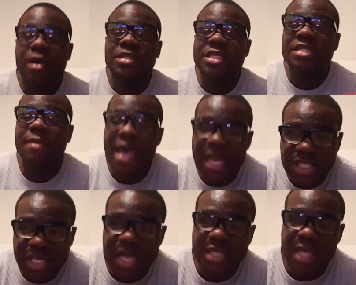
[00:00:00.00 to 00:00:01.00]
gonna see some
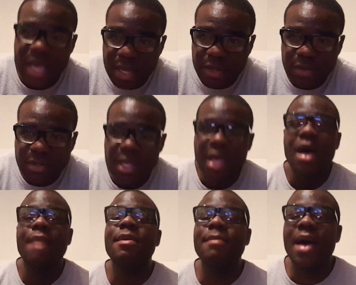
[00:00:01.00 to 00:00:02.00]
ashy ass ankles.
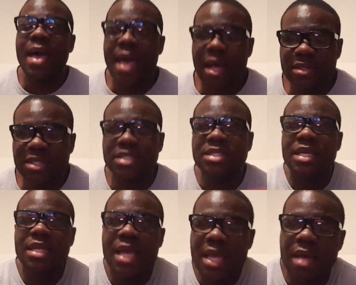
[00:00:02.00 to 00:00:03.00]
I'm in my house. It's
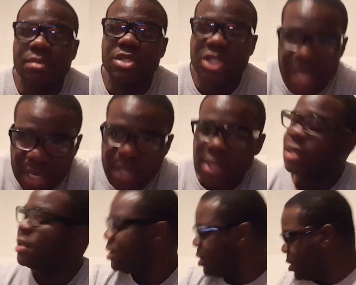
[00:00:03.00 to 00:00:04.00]
Sunday. I'm chilling.
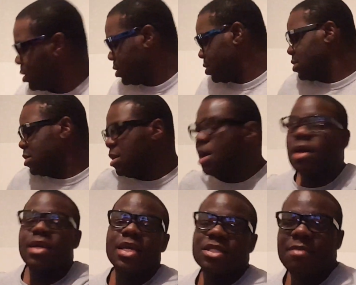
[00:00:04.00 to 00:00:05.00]
Y'all
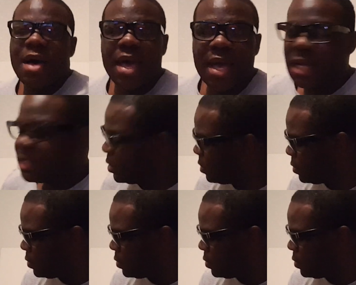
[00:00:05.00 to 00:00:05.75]
kiss my ass.